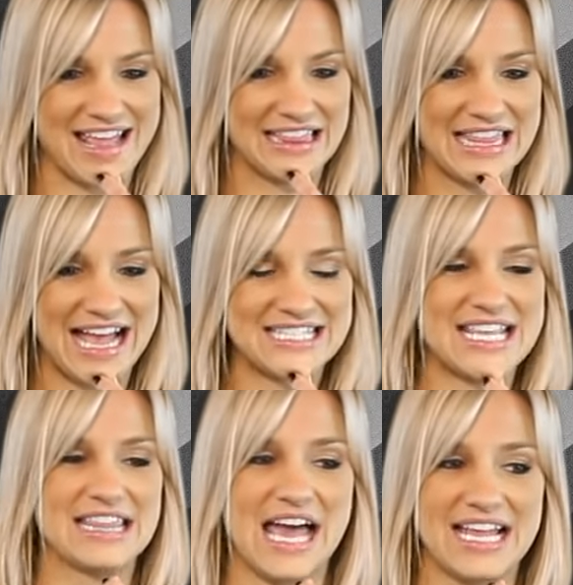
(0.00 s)
And lots
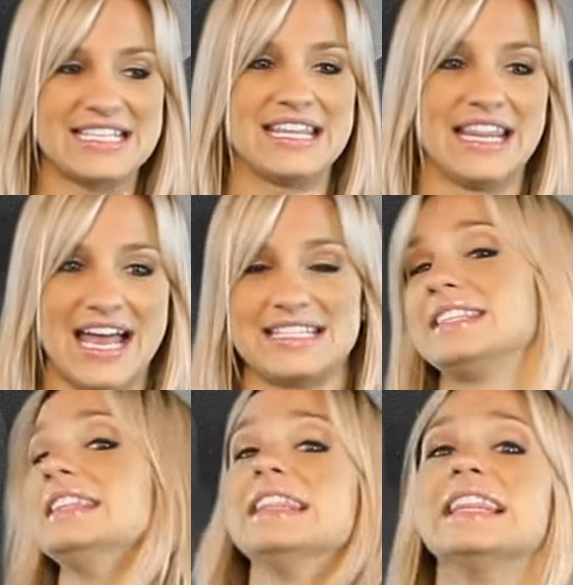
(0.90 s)
and lots and lots
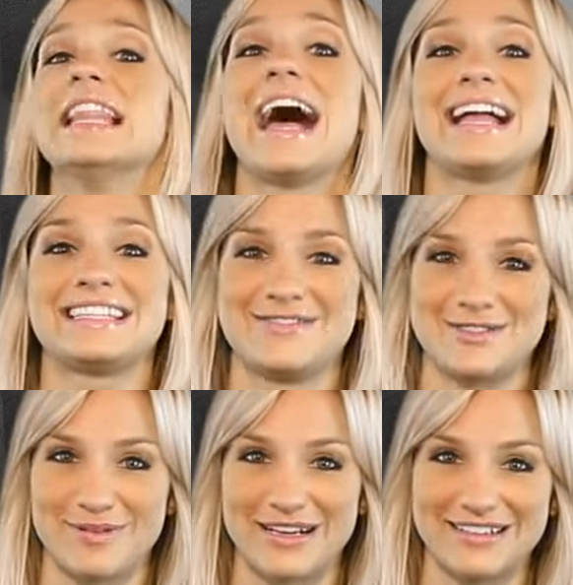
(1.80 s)
and lots of
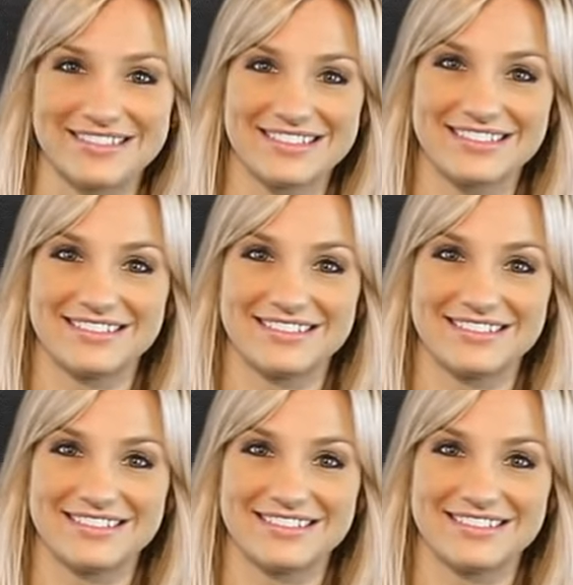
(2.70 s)
sprinkles.